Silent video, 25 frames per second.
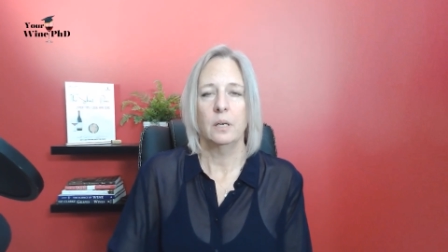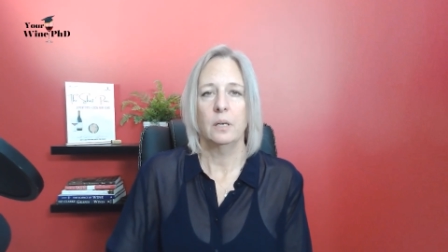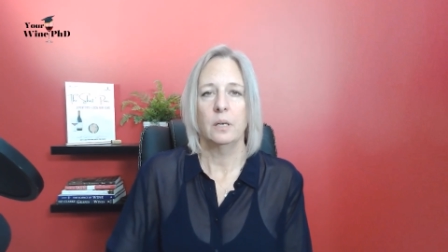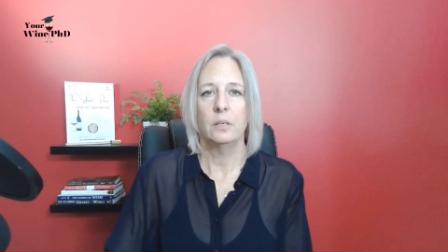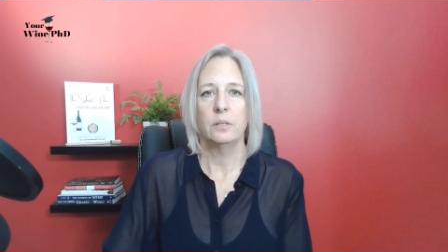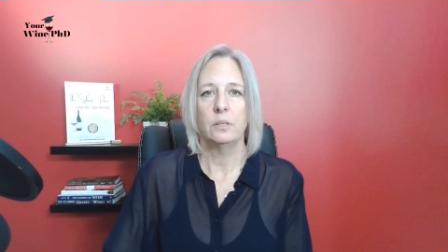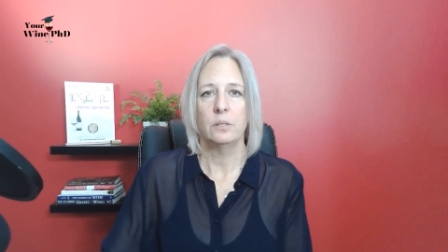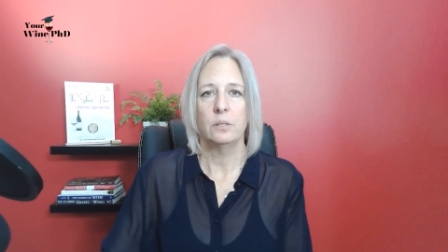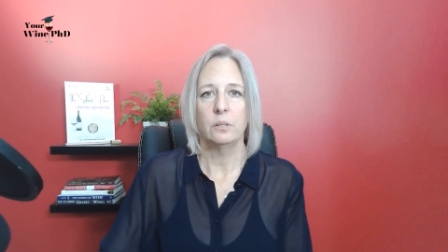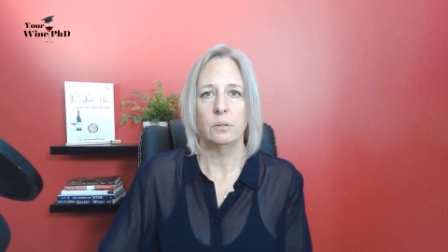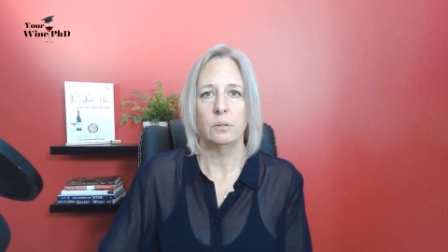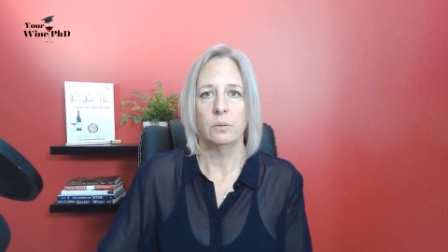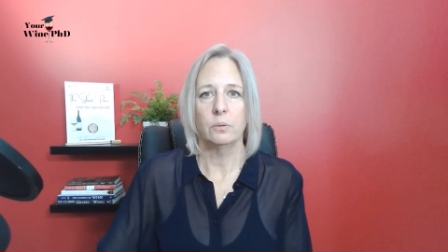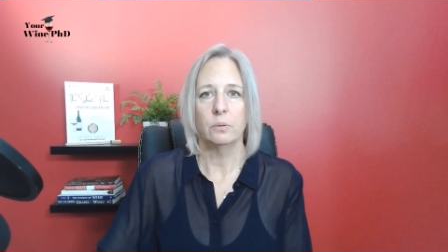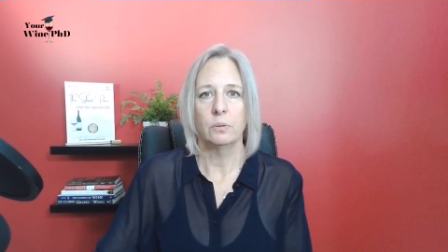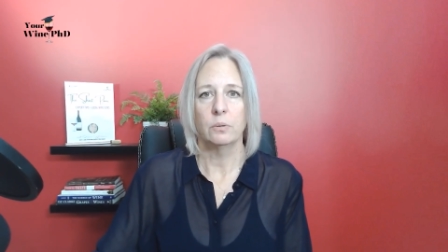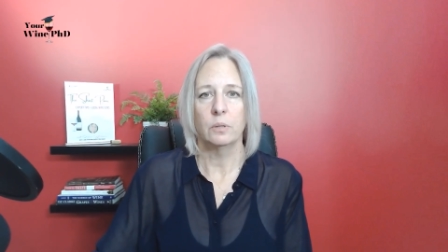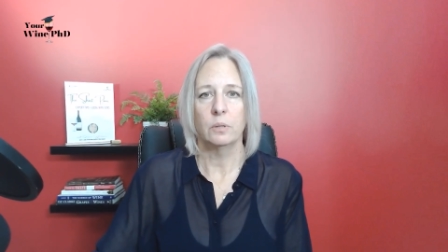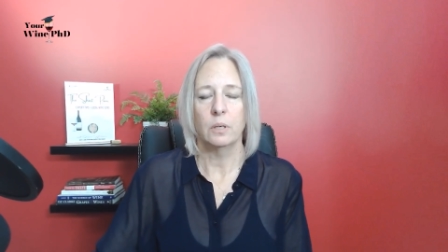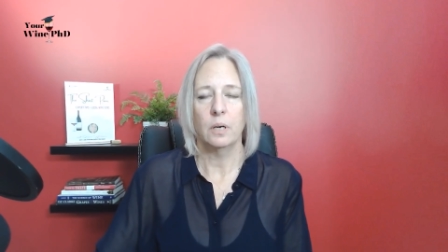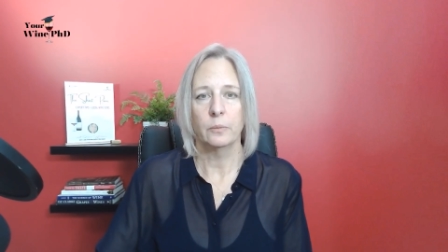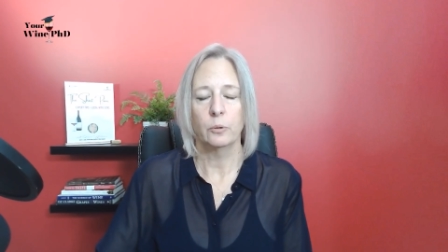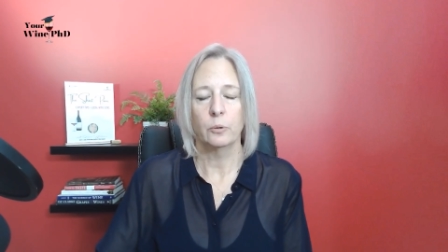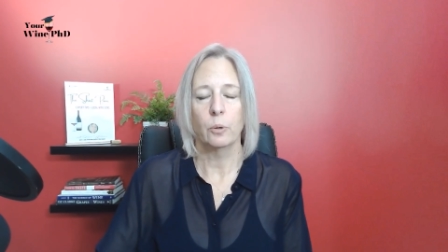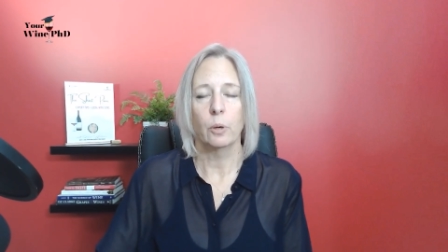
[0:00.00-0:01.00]

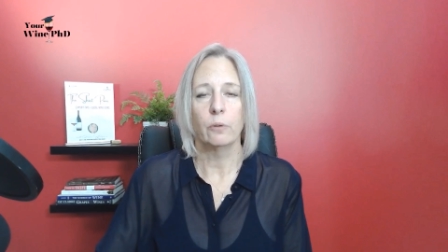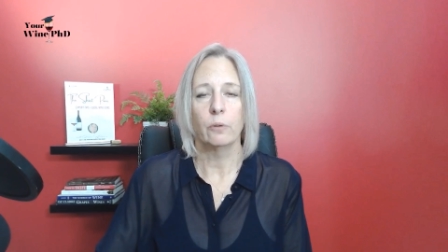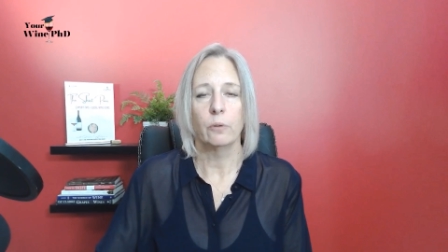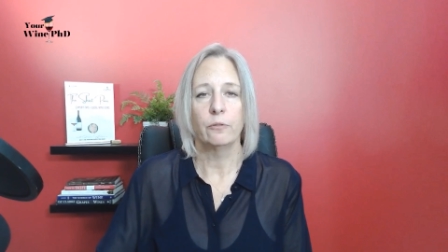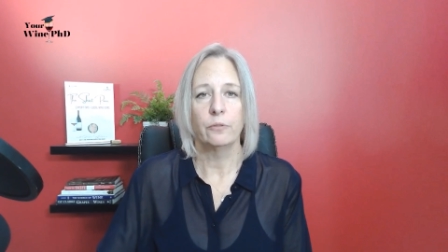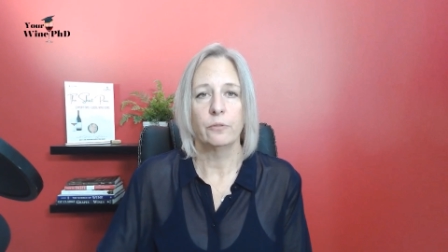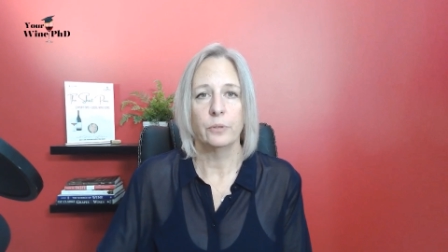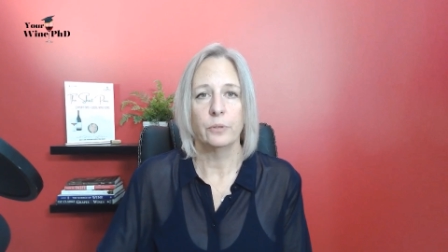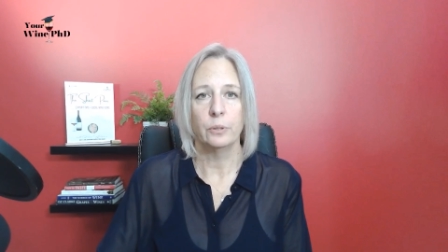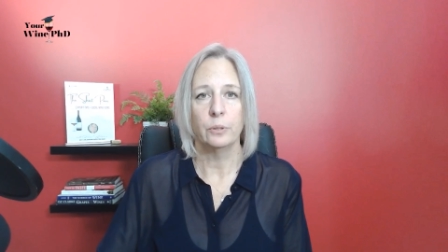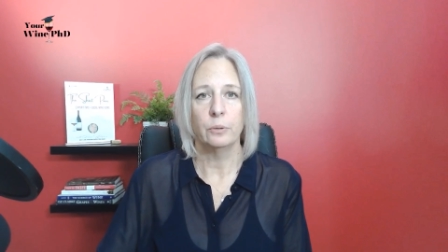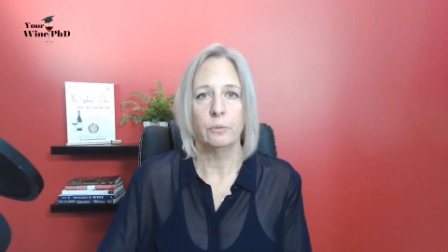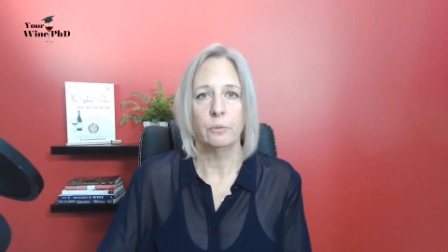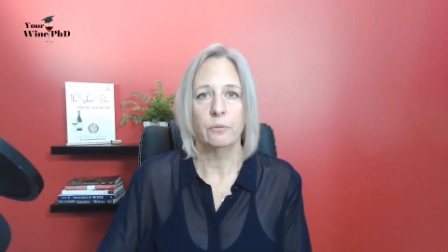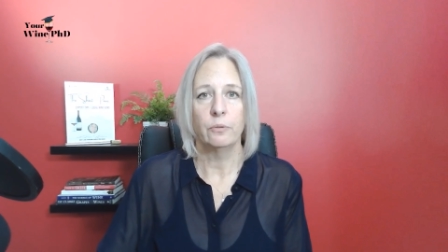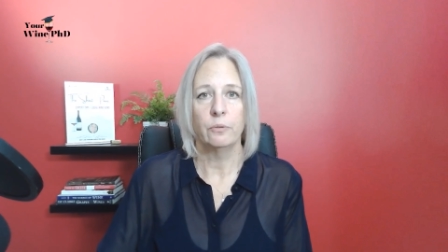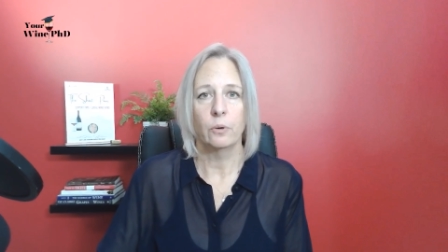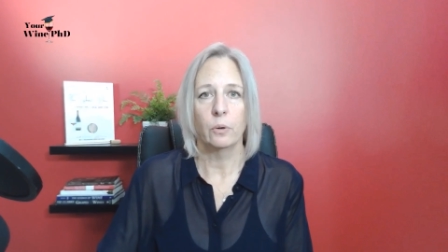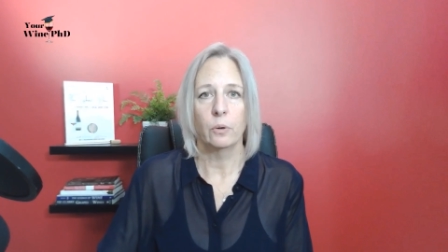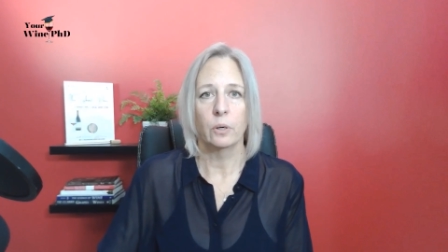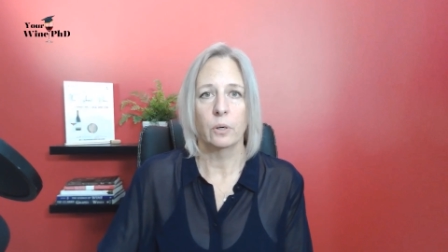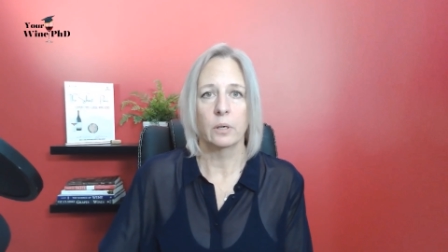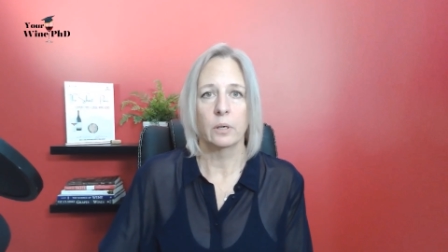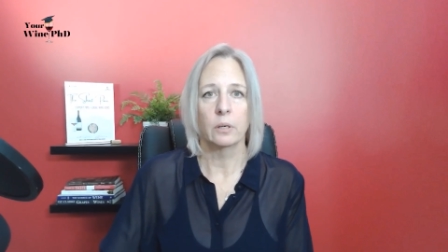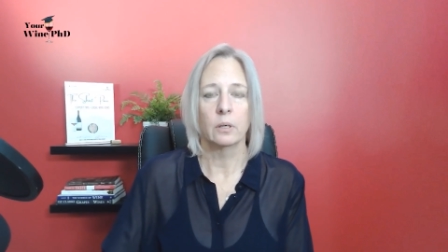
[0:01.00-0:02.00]
to grow food
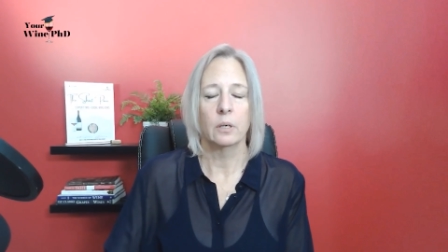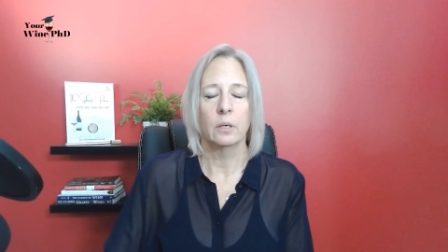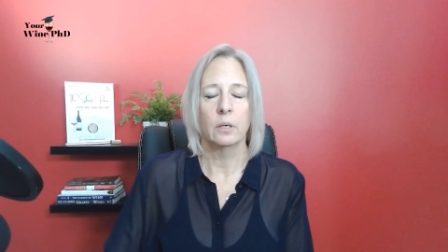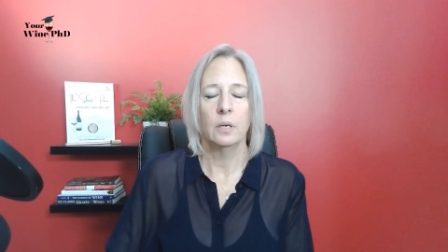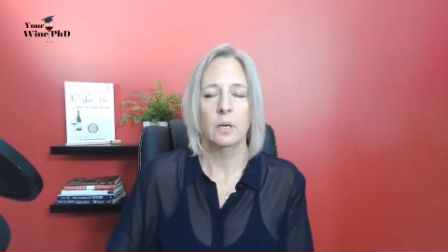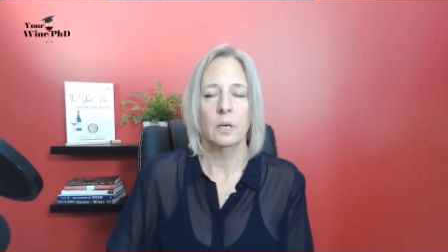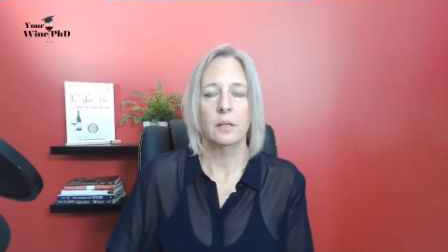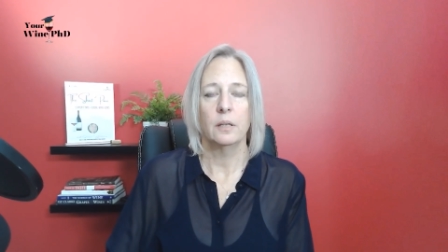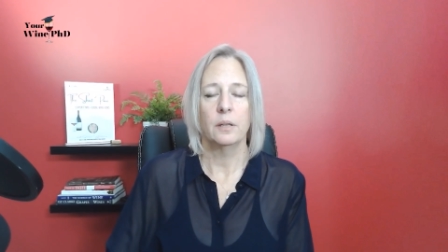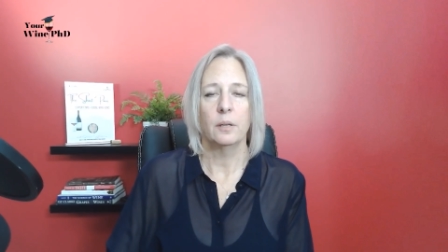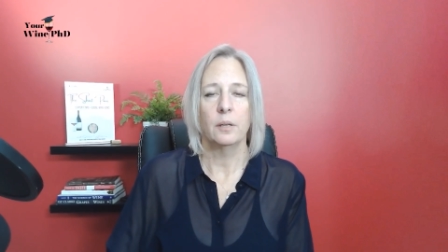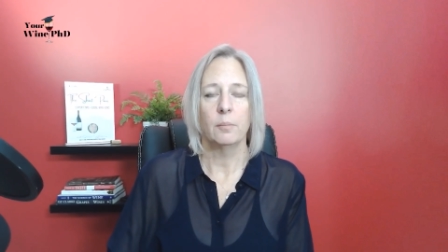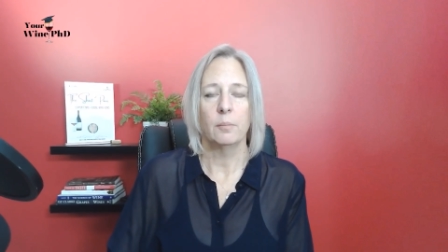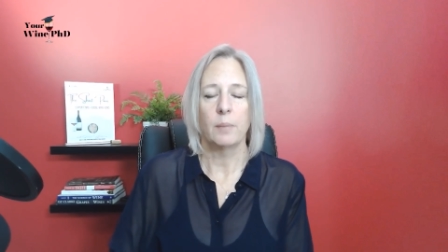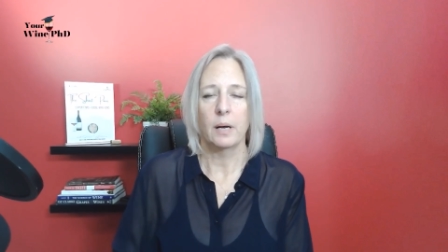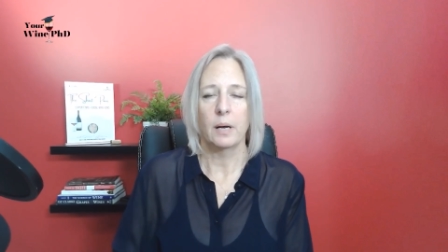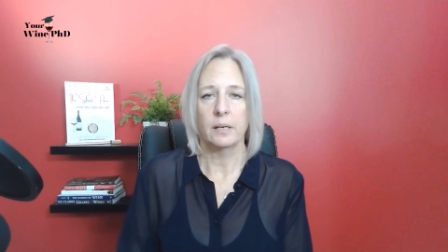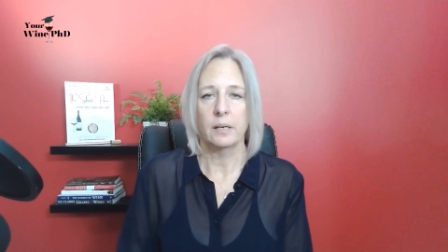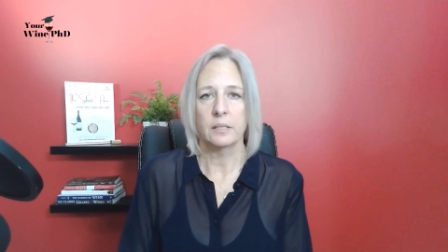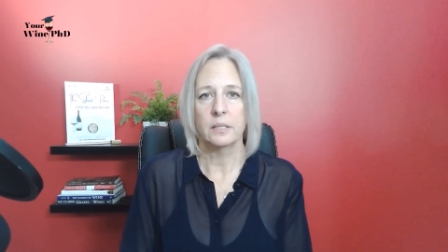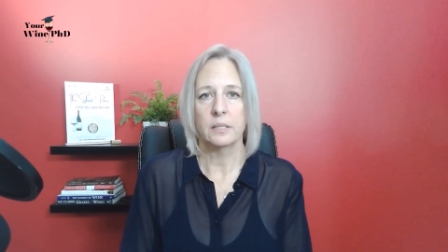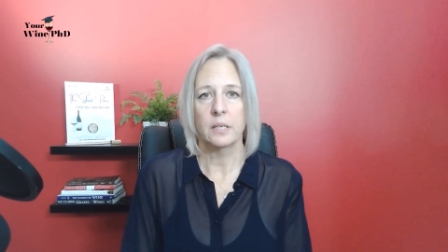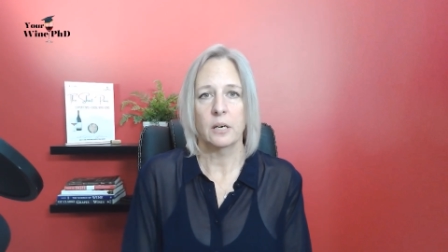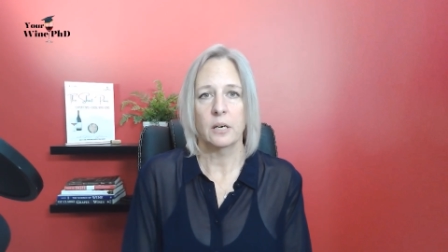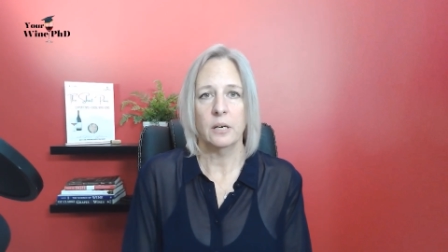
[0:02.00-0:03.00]
for the
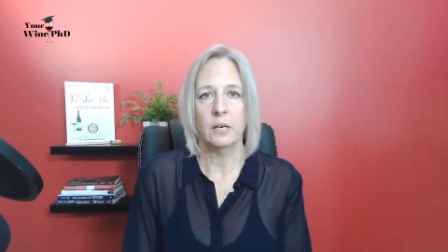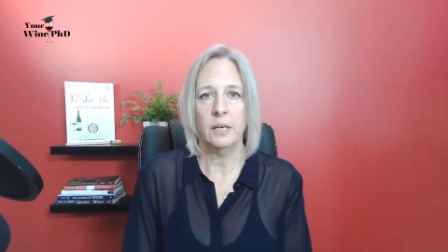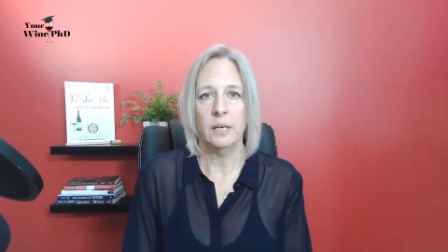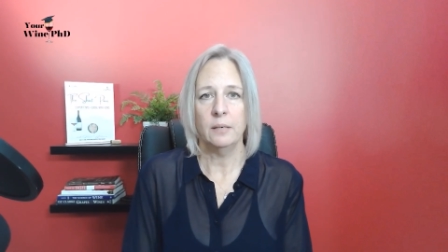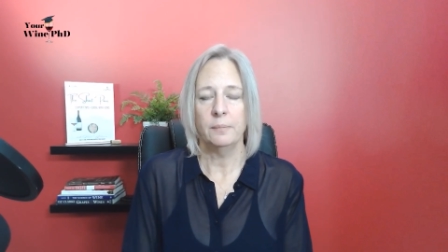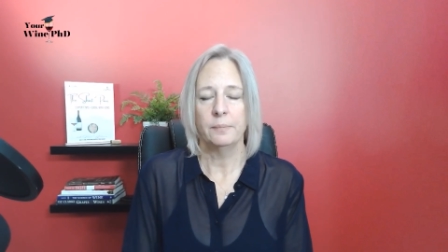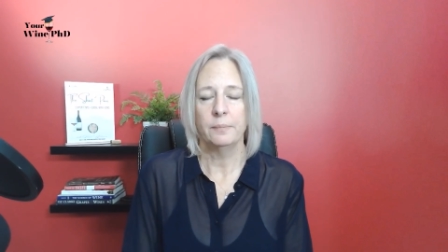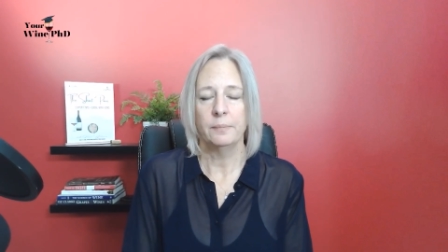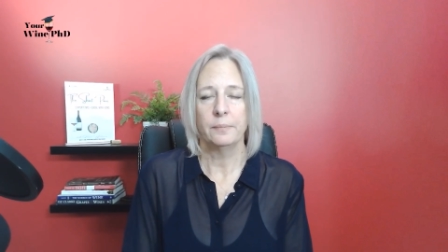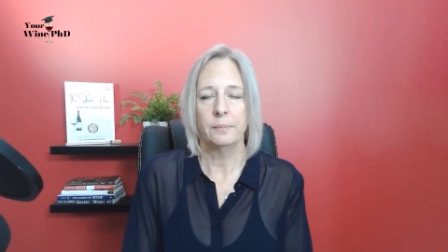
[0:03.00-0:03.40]
monastery.